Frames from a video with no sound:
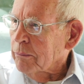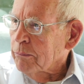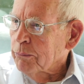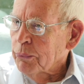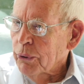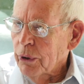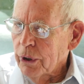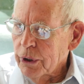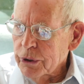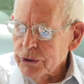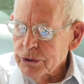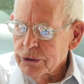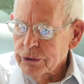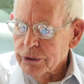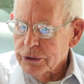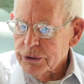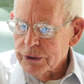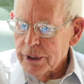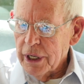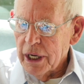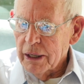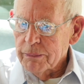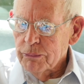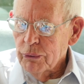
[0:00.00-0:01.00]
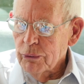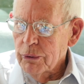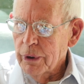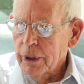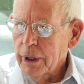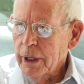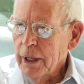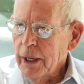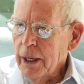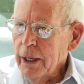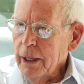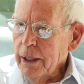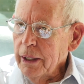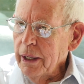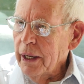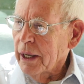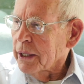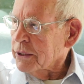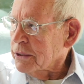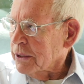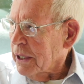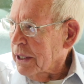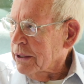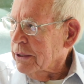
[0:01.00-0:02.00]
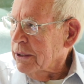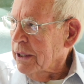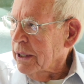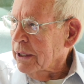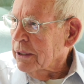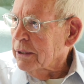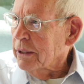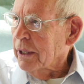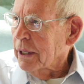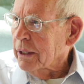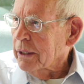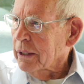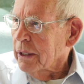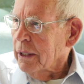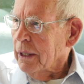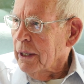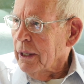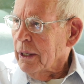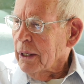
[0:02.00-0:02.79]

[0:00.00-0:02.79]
personal standpoint, yes, I think that